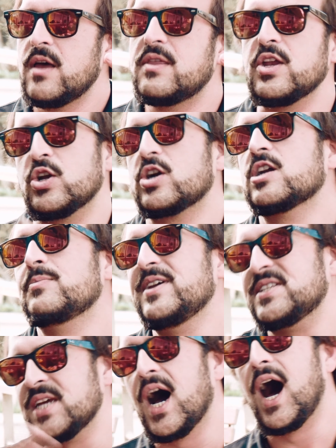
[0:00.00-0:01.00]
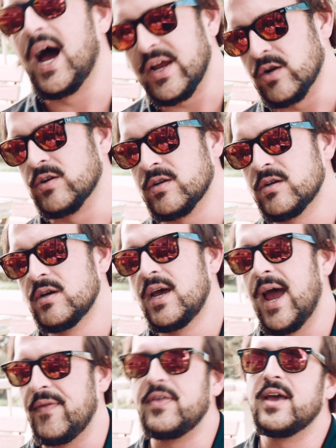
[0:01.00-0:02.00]
that you're gonna be tired
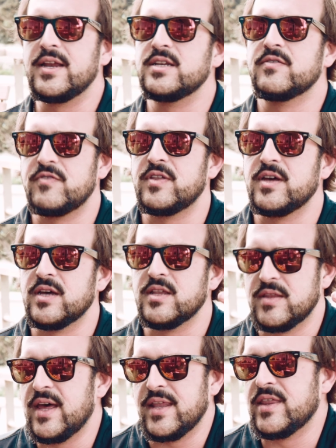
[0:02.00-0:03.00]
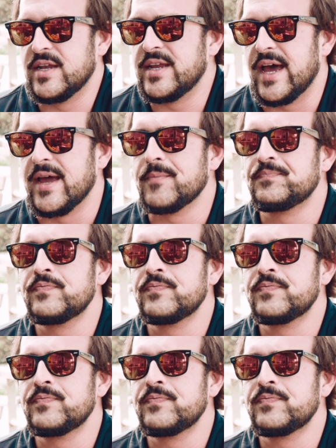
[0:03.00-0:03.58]
at the end of the day.